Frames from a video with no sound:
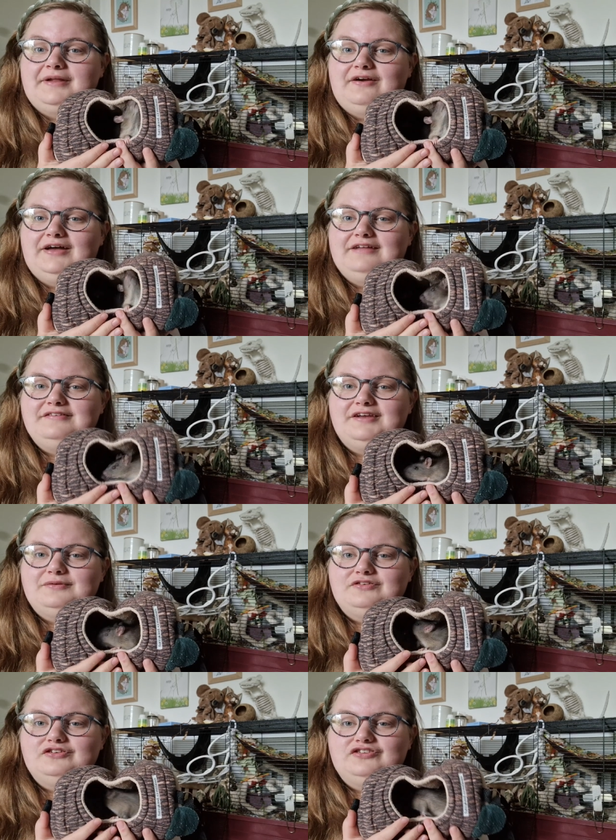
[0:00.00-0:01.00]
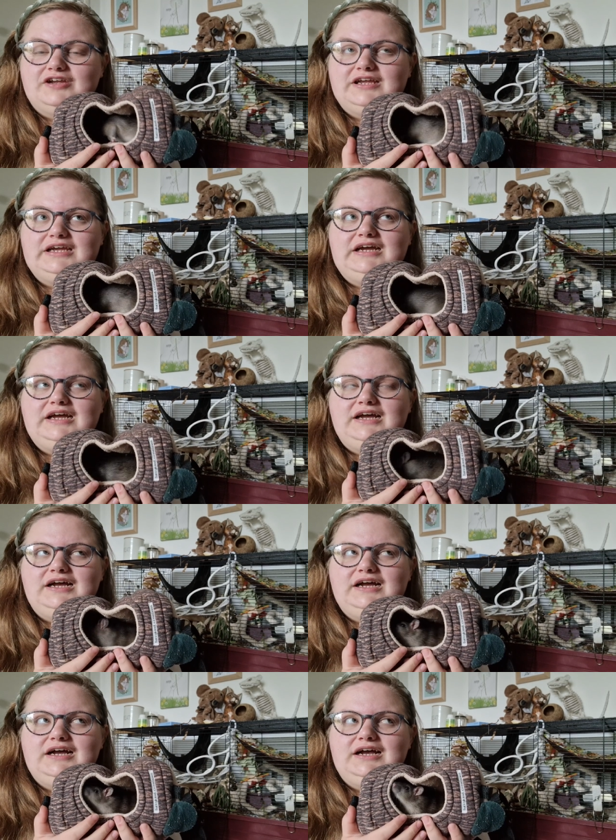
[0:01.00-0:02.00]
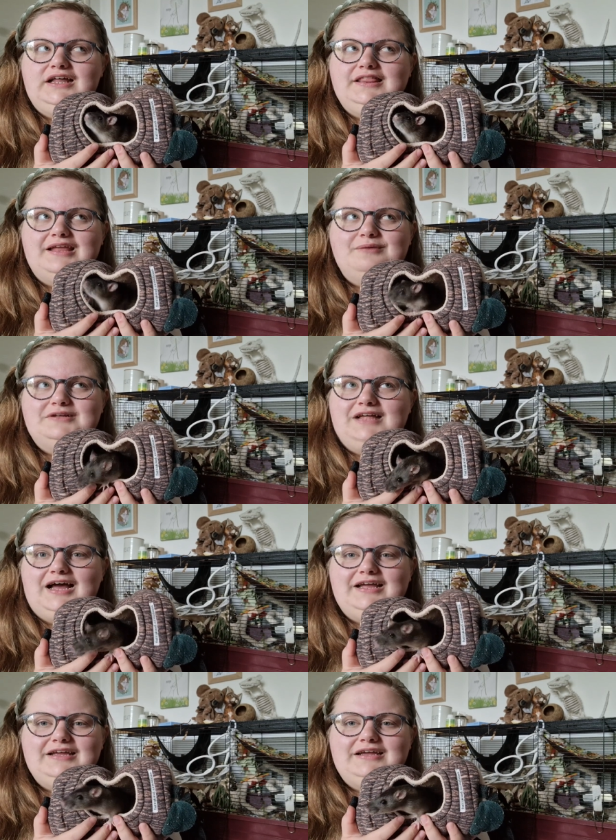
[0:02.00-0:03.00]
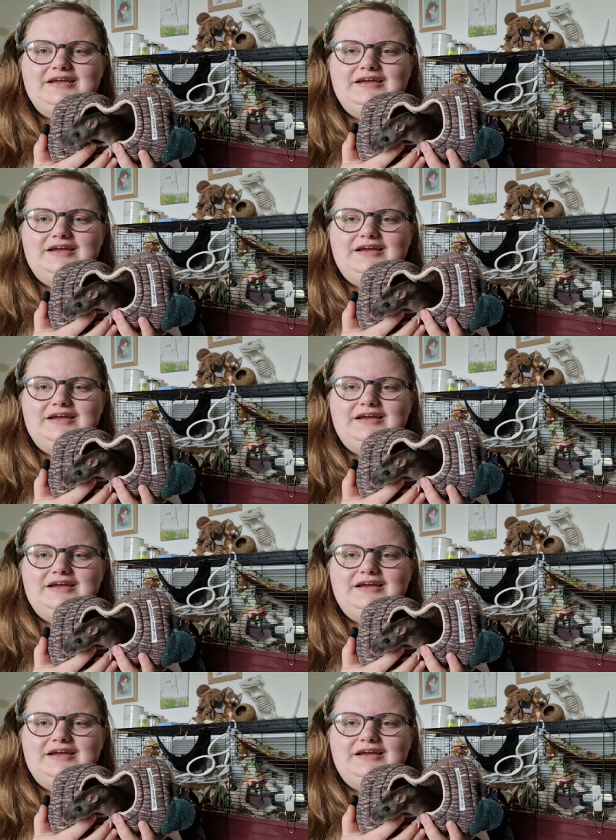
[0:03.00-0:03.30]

and I got Ezio and Tushy, they were like,